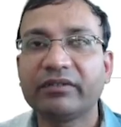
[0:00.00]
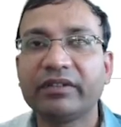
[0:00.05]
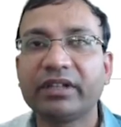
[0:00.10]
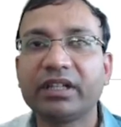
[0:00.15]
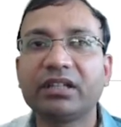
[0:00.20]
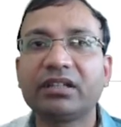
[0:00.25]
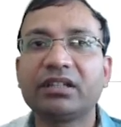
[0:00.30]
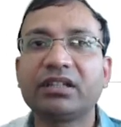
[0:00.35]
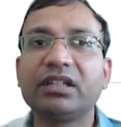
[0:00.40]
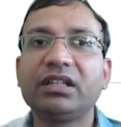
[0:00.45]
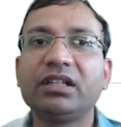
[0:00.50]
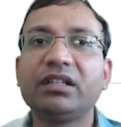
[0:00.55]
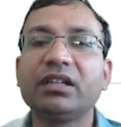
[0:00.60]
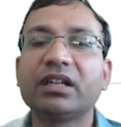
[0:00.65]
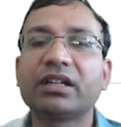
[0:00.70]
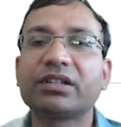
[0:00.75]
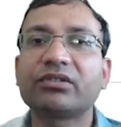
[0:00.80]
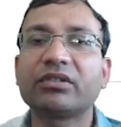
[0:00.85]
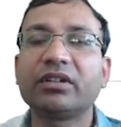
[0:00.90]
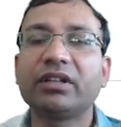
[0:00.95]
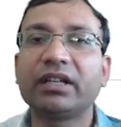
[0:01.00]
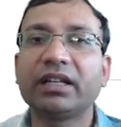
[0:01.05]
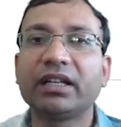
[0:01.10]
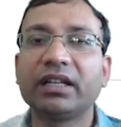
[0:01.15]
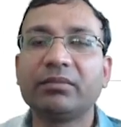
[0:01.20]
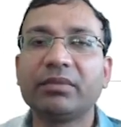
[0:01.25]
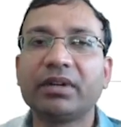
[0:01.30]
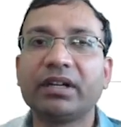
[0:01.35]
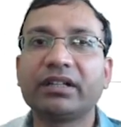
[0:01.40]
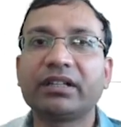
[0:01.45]
been a very key
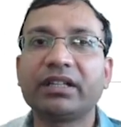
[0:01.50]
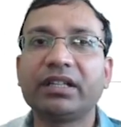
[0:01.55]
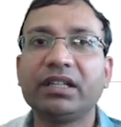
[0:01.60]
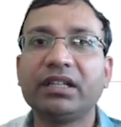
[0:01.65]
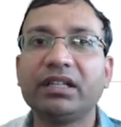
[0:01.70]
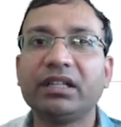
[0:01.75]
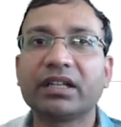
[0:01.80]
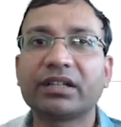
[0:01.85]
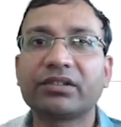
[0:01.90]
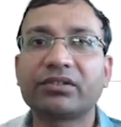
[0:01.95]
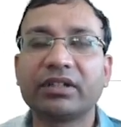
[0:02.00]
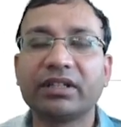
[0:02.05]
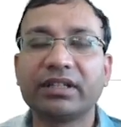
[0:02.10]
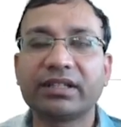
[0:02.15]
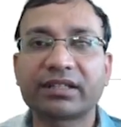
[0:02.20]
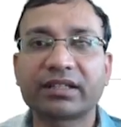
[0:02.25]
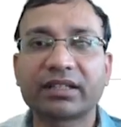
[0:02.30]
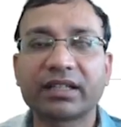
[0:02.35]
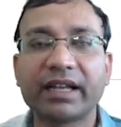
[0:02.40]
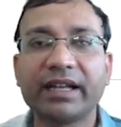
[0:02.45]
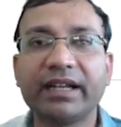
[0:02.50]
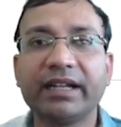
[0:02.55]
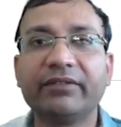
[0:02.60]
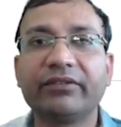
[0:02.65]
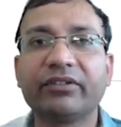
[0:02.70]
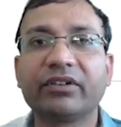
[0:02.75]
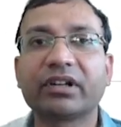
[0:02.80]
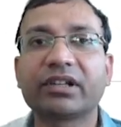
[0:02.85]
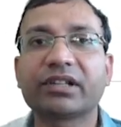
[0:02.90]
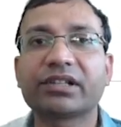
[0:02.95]
actually element, key actually
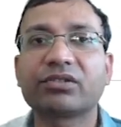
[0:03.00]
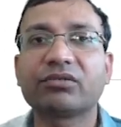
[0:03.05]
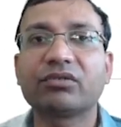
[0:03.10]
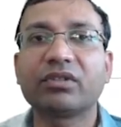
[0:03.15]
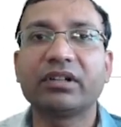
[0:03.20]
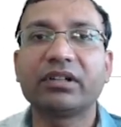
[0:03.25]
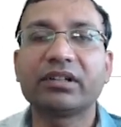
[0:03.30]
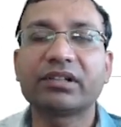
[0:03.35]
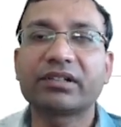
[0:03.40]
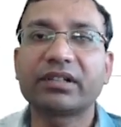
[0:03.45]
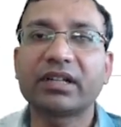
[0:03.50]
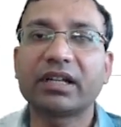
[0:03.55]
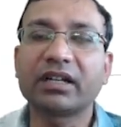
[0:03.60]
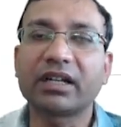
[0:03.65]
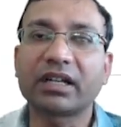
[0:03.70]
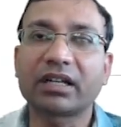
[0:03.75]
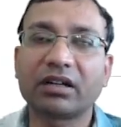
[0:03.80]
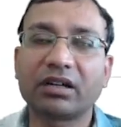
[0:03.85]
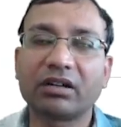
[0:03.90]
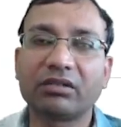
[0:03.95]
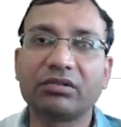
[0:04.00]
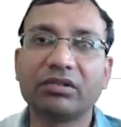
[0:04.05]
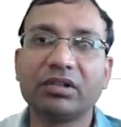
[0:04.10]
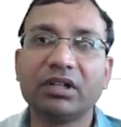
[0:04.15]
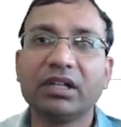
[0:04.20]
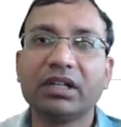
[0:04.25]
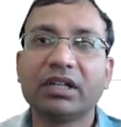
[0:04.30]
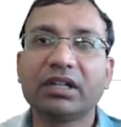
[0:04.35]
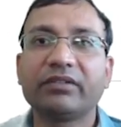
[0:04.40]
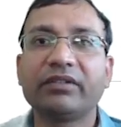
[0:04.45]
slide for us to understand like
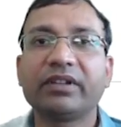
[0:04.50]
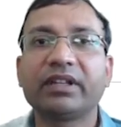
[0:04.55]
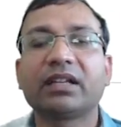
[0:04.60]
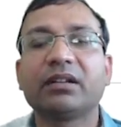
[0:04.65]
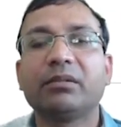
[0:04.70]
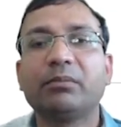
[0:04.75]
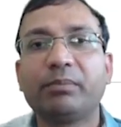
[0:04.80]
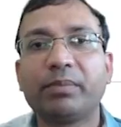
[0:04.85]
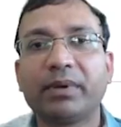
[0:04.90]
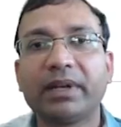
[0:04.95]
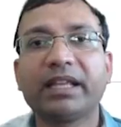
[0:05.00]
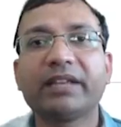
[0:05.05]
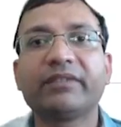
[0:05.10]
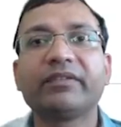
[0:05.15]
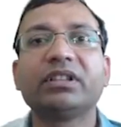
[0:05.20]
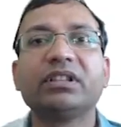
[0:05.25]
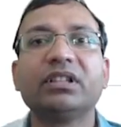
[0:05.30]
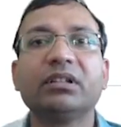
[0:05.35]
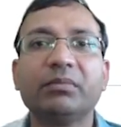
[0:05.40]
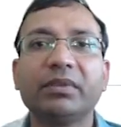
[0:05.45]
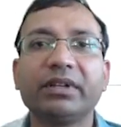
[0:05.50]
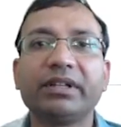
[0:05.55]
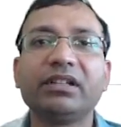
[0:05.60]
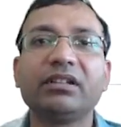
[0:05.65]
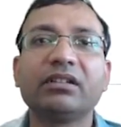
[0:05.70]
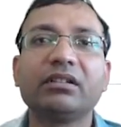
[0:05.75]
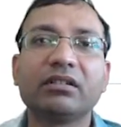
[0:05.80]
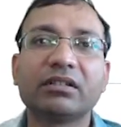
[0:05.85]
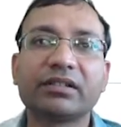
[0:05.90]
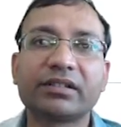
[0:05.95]
how we can play with the
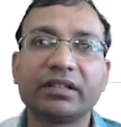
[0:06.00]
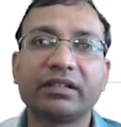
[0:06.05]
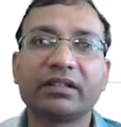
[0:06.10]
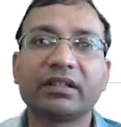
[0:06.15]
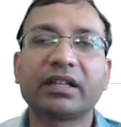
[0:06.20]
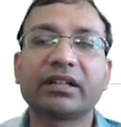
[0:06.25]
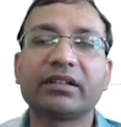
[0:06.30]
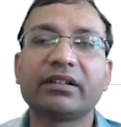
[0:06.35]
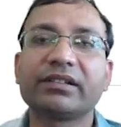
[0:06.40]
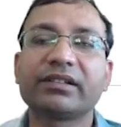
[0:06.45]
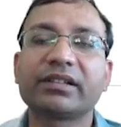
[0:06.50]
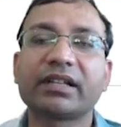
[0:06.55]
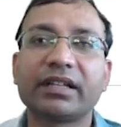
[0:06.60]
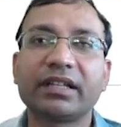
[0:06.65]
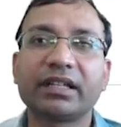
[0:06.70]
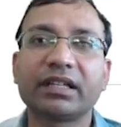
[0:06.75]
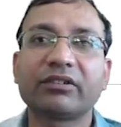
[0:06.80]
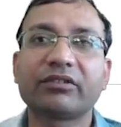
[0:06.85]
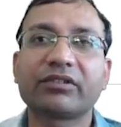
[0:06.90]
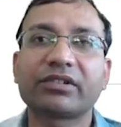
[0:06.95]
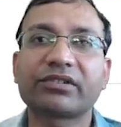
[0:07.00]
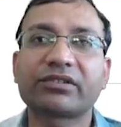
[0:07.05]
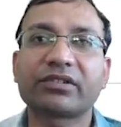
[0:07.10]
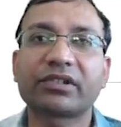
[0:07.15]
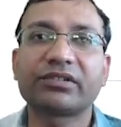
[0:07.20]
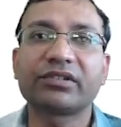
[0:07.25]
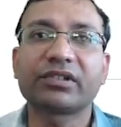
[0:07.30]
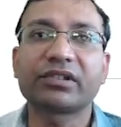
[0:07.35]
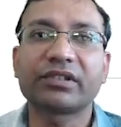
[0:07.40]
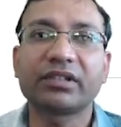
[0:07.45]
materials in like designing
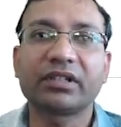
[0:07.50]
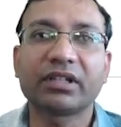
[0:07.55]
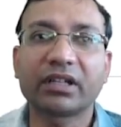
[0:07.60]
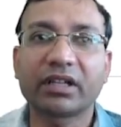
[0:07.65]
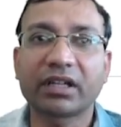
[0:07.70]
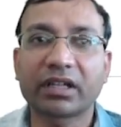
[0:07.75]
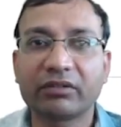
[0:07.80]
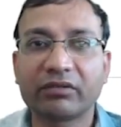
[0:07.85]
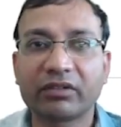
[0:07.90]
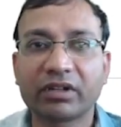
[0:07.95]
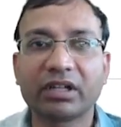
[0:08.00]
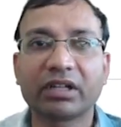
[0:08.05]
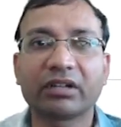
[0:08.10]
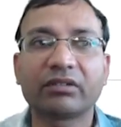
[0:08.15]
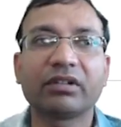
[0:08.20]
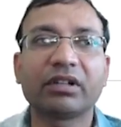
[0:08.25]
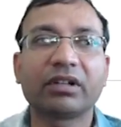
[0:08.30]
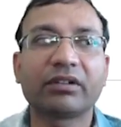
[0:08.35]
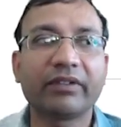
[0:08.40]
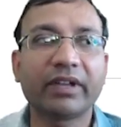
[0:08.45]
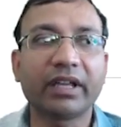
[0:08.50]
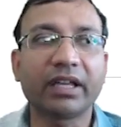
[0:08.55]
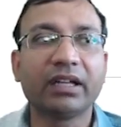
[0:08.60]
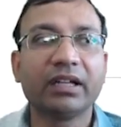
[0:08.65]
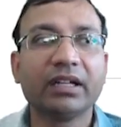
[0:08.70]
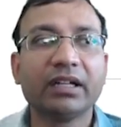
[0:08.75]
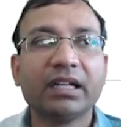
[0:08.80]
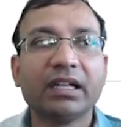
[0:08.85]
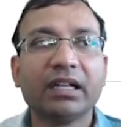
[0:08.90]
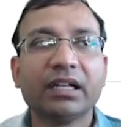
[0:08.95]
our structures in a like a vernacular
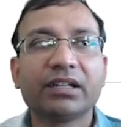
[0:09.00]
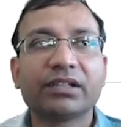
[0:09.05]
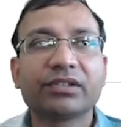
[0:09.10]
way.